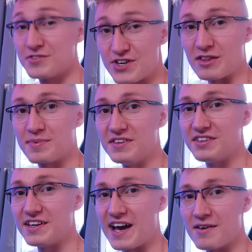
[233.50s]
we've shut the
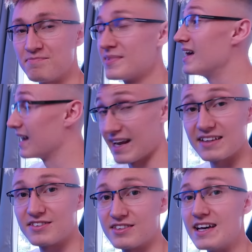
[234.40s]
PC down,
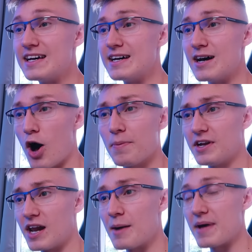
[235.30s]
let's
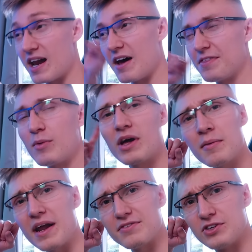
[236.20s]
open it up, and I think what
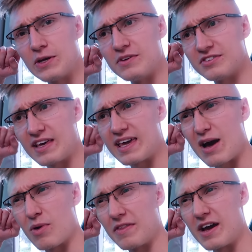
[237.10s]
I'm gonna have to do is take
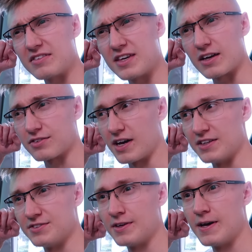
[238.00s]
out one of the RTX
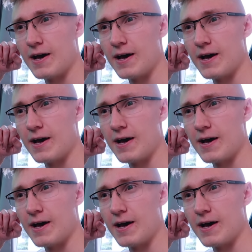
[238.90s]
cards,